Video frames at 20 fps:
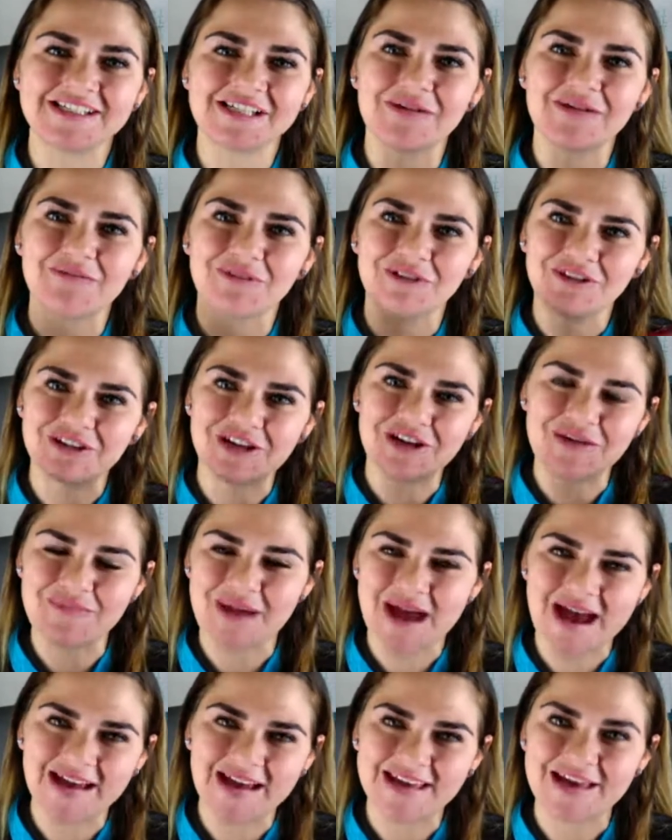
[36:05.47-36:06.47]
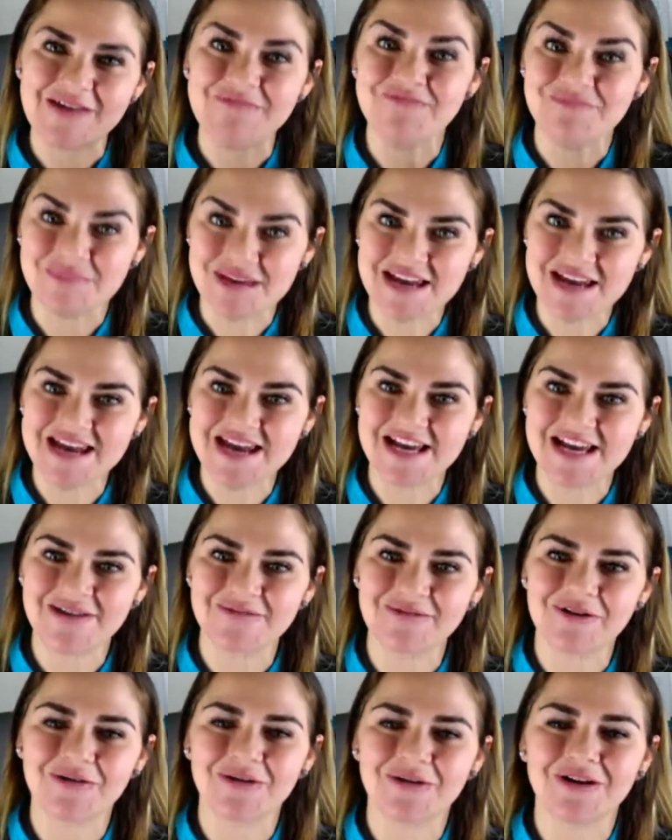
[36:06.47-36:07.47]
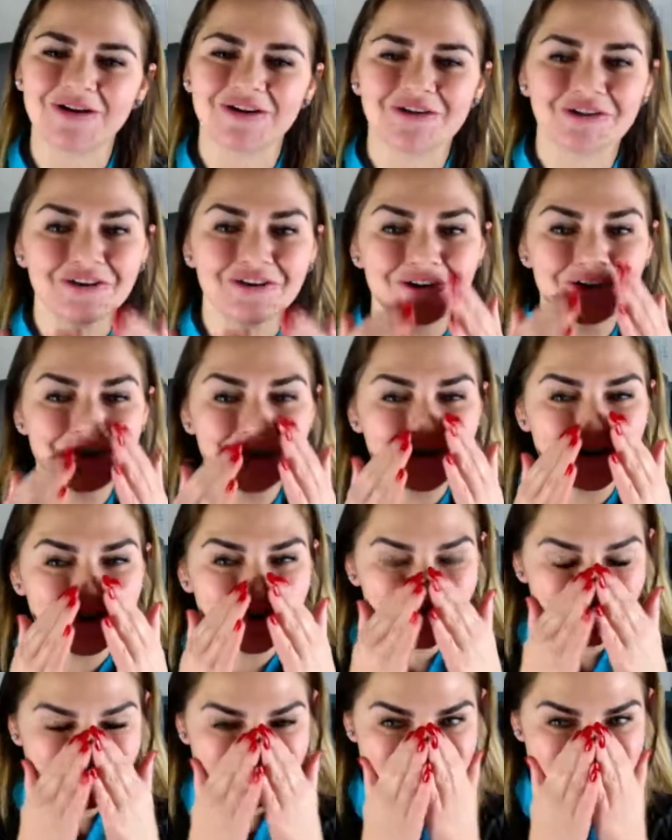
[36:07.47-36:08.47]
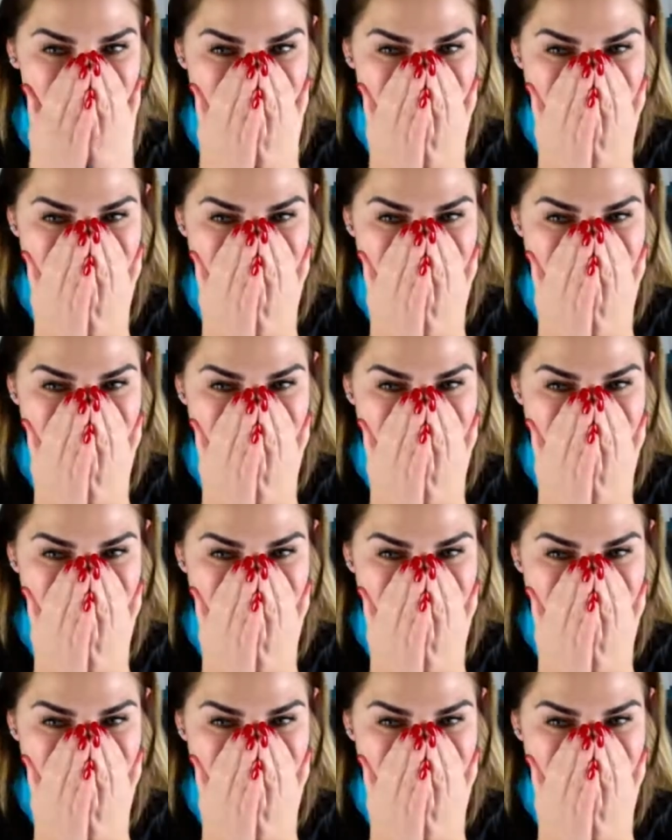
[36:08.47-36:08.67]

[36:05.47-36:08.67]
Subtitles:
I'm looking back at me and I'm going, girl,